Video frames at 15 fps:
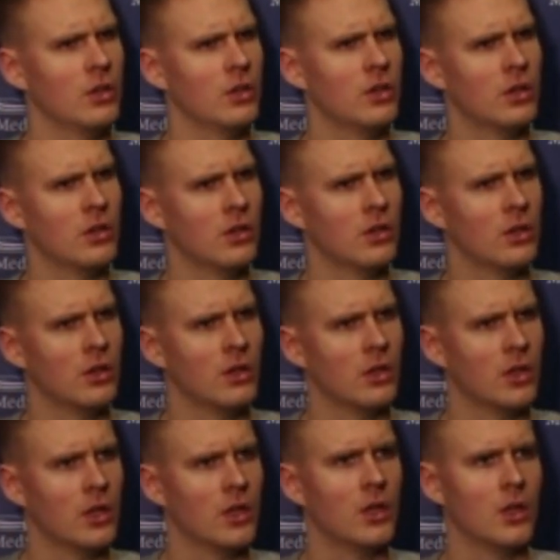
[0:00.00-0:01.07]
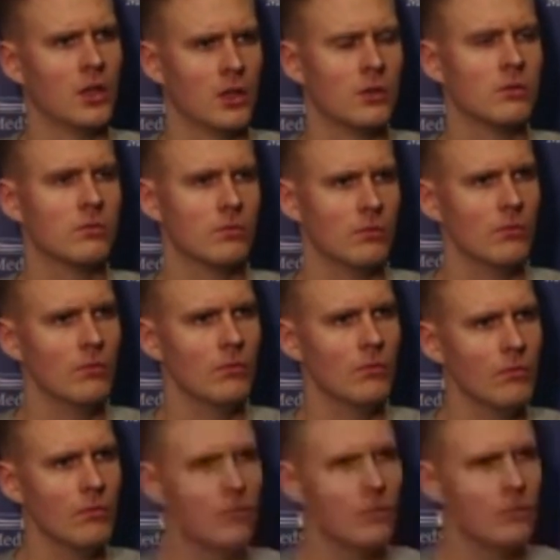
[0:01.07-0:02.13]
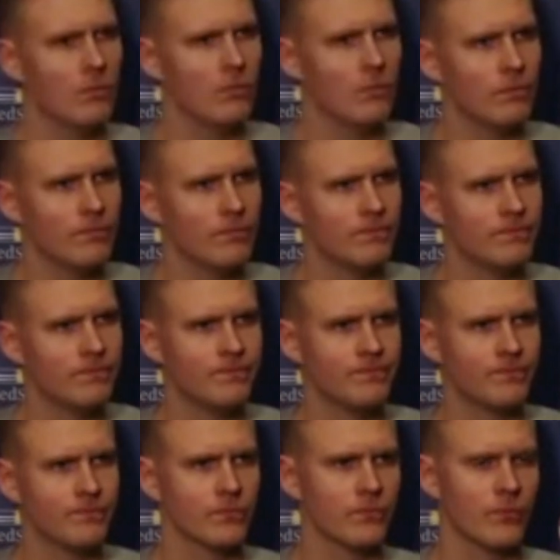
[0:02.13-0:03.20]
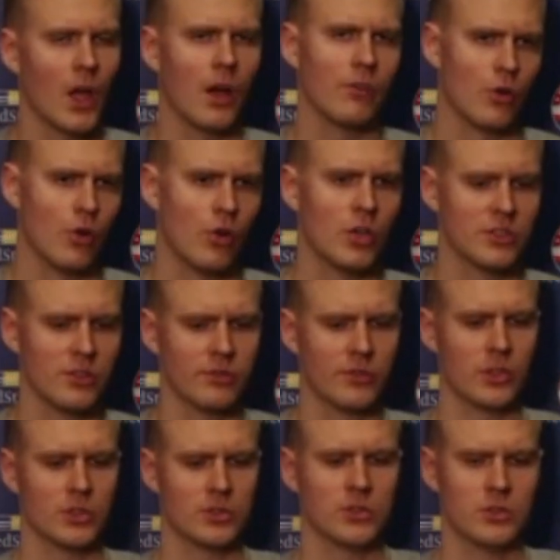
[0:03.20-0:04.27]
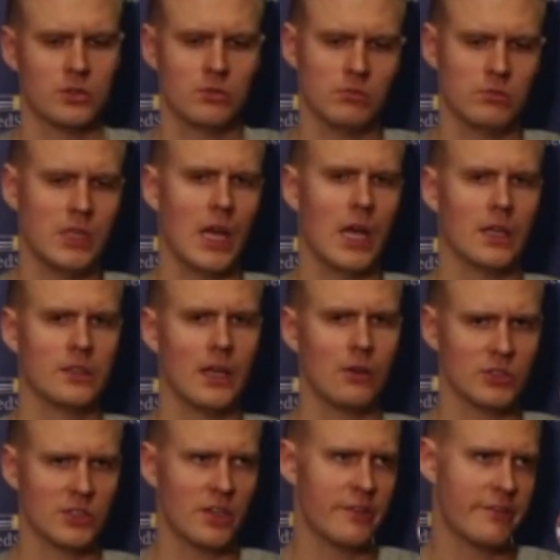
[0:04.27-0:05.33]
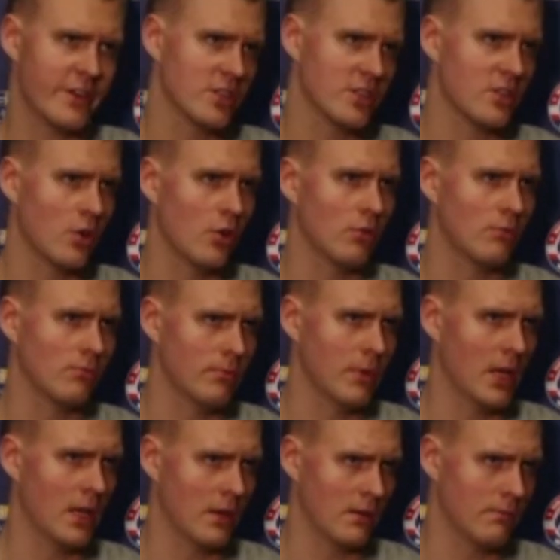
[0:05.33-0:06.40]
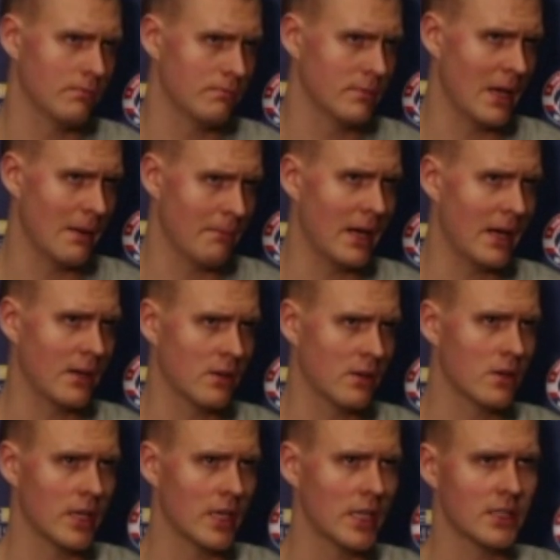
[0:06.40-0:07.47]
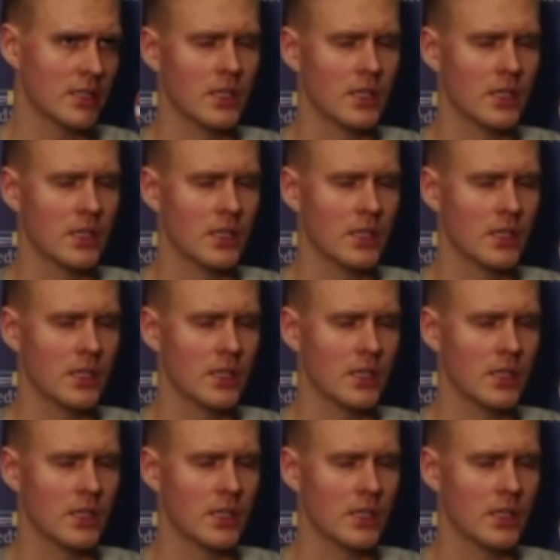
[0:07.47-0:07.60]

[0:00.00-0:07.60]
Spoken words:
To win tonight, to try to give them winning a game that was so important. Yeah, that was their first home game back, correct?